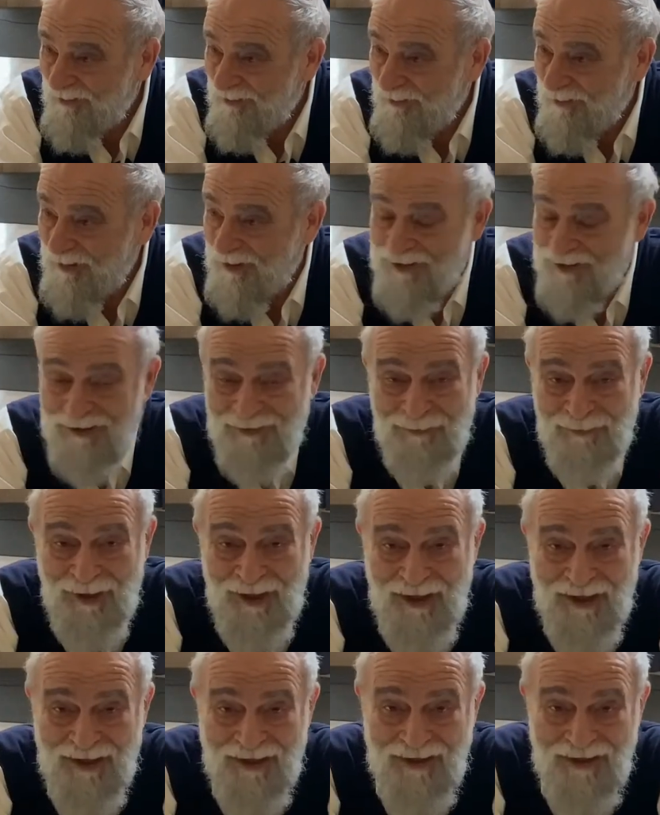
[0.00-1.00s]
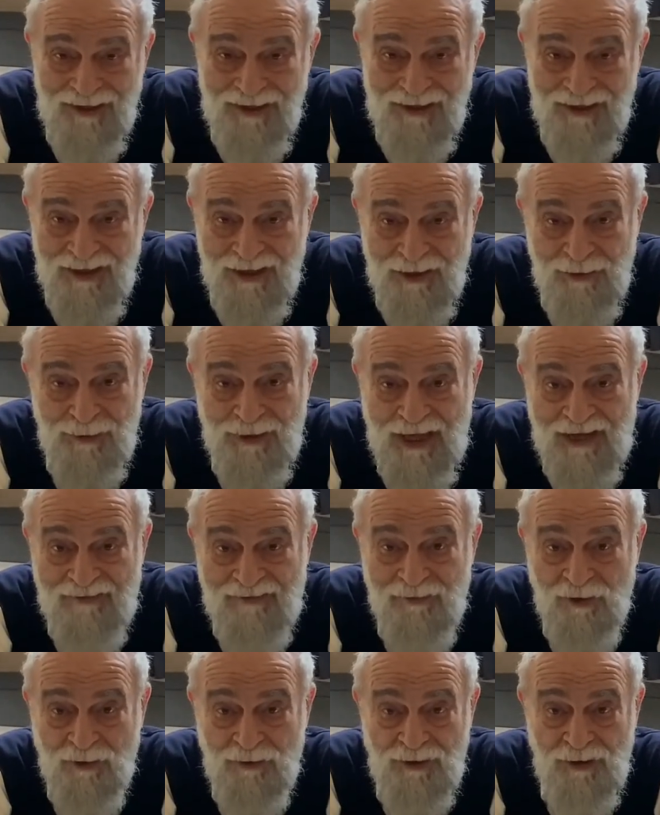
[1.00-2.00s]
What does it mean? He will
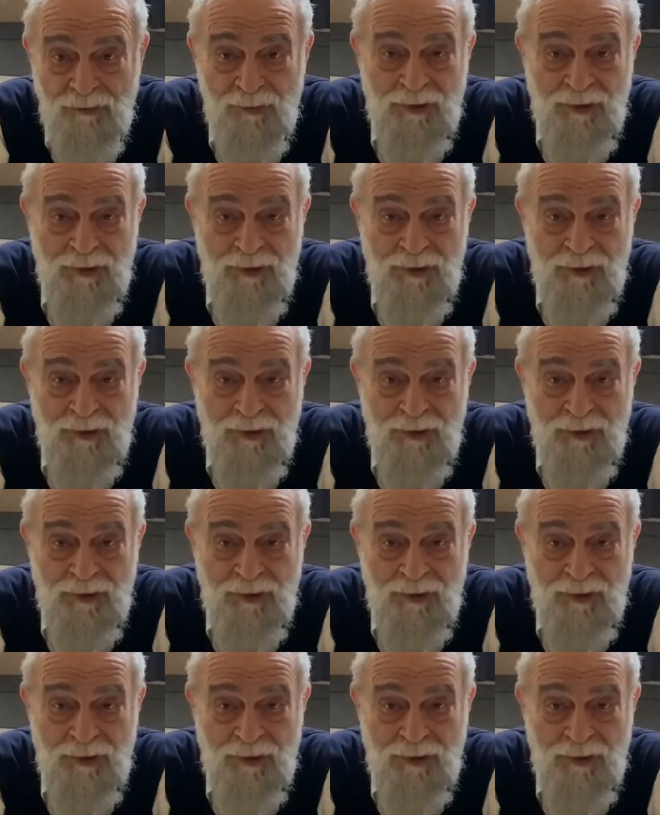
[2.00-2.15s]
have only